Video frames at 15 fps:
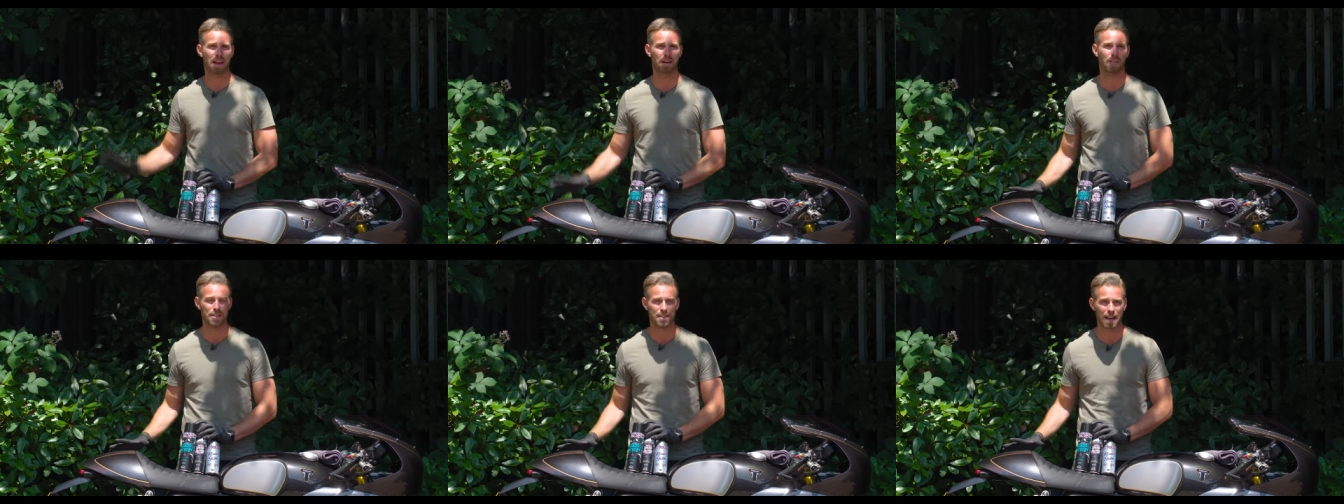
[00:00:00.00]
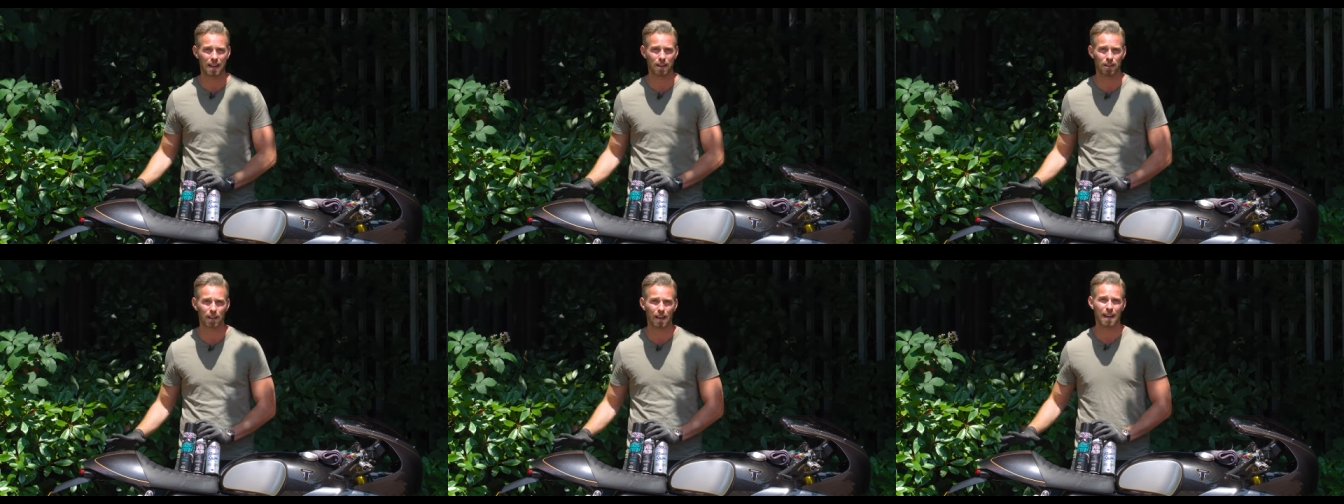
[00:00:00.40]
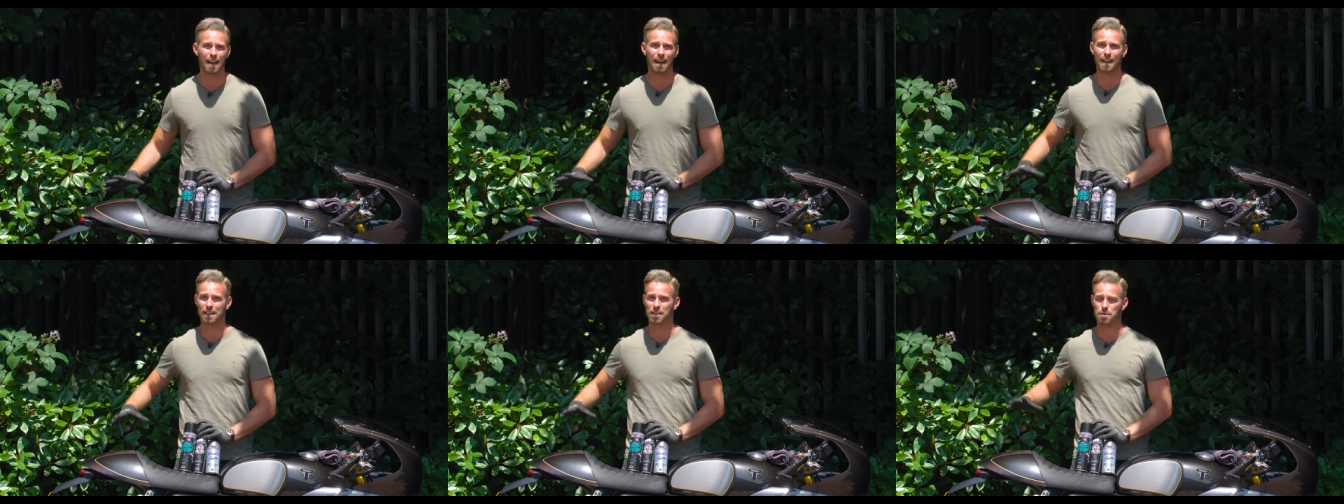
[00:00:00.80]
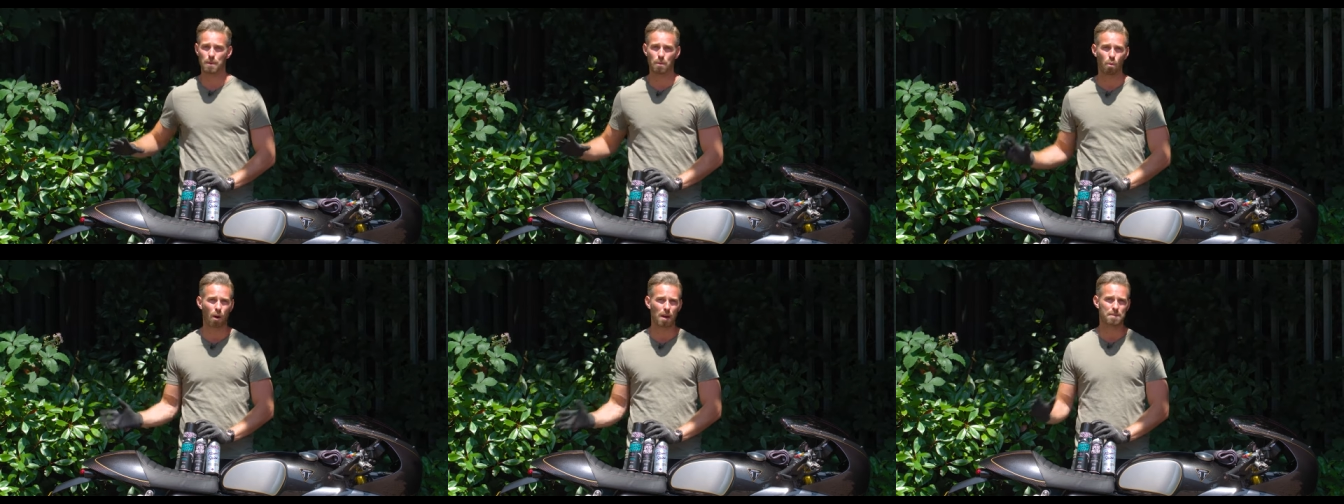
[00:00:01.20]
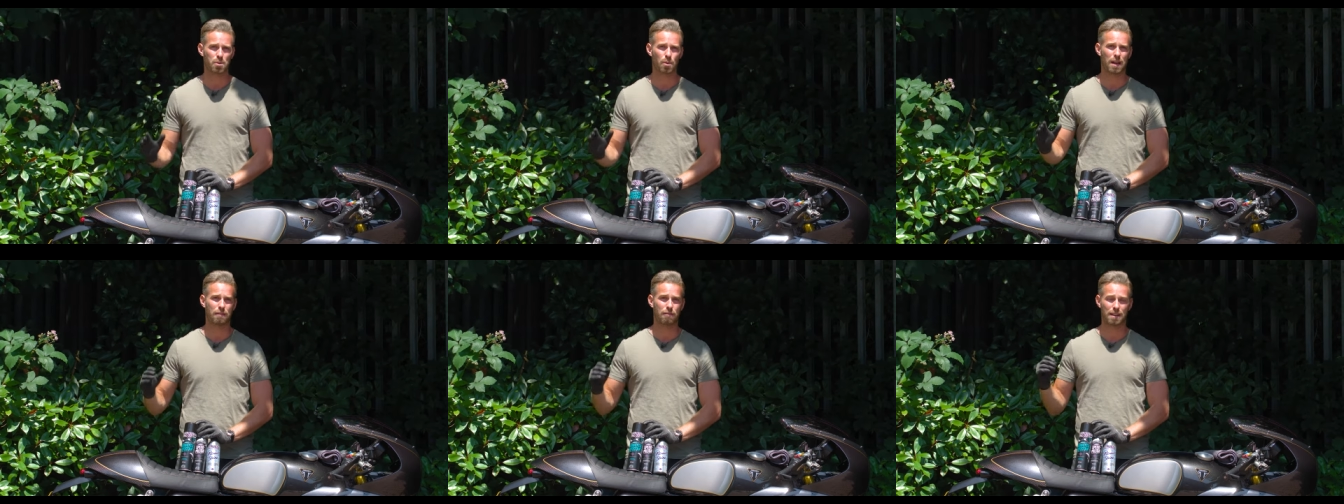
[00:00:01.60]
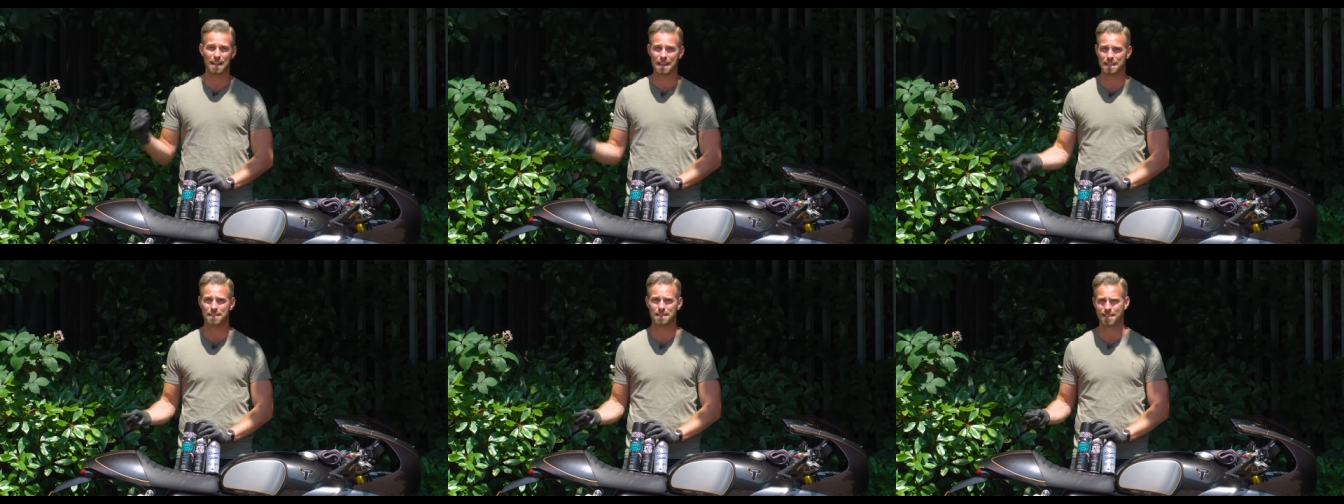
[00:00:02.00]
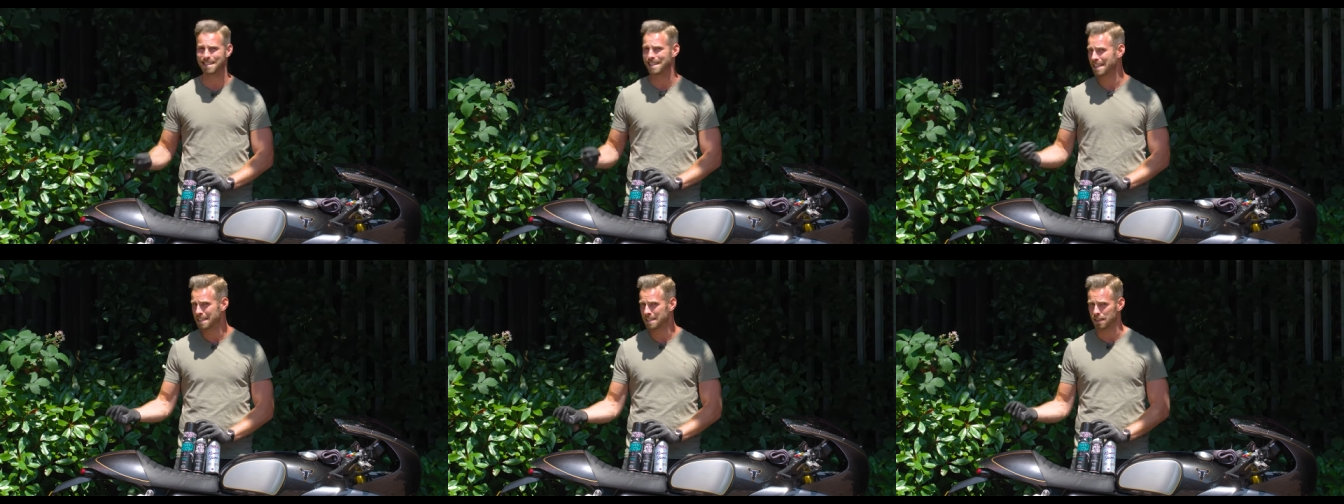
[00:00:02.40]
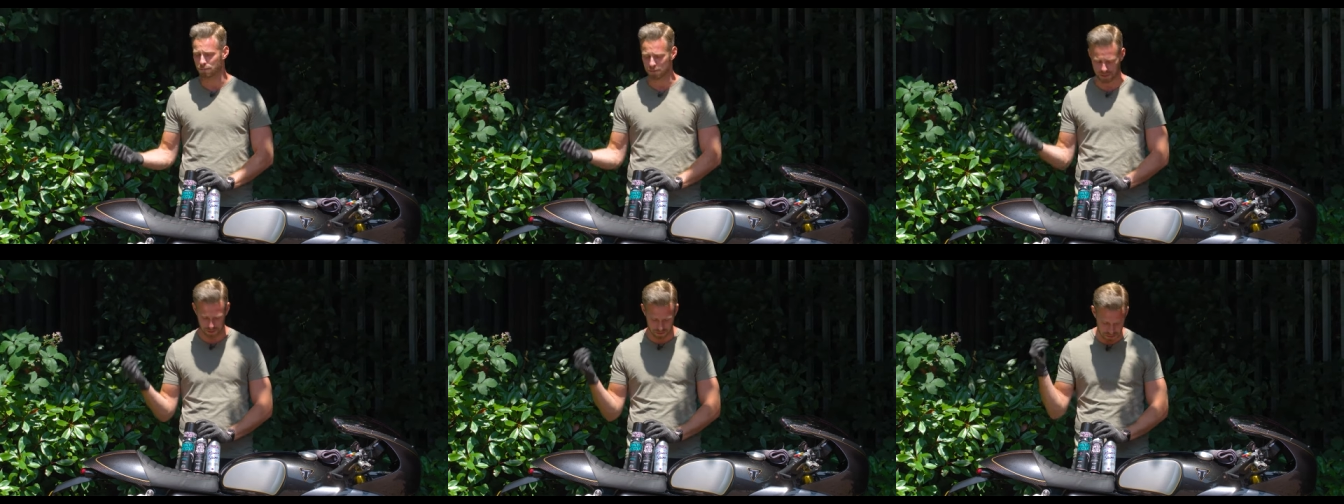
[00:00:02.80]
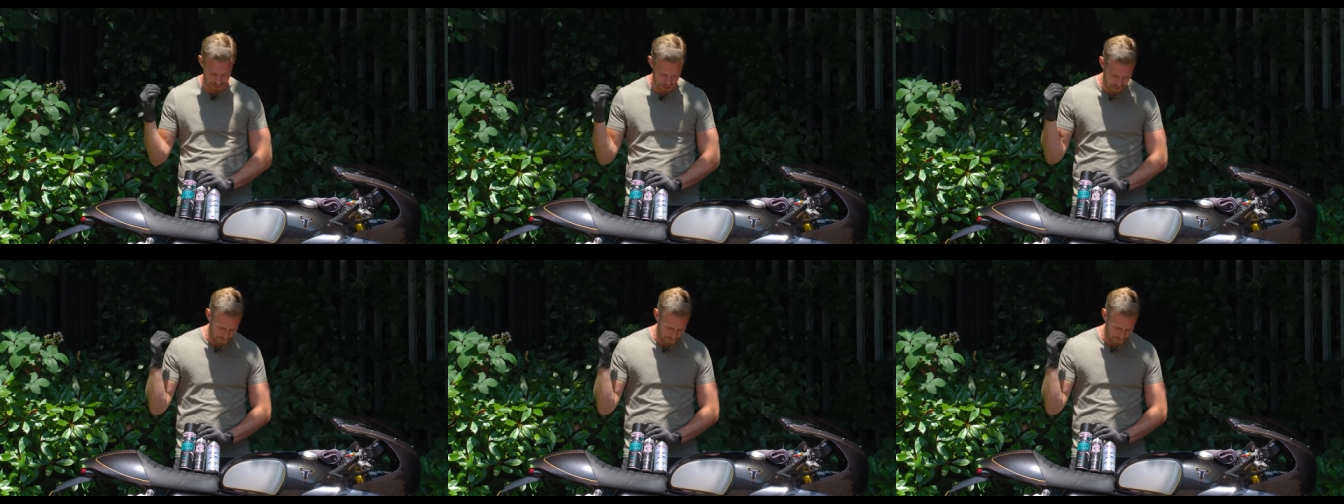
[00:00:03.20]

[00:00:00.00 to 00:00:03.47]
that on the tail, and that can just be wiped away for an instant, easy result.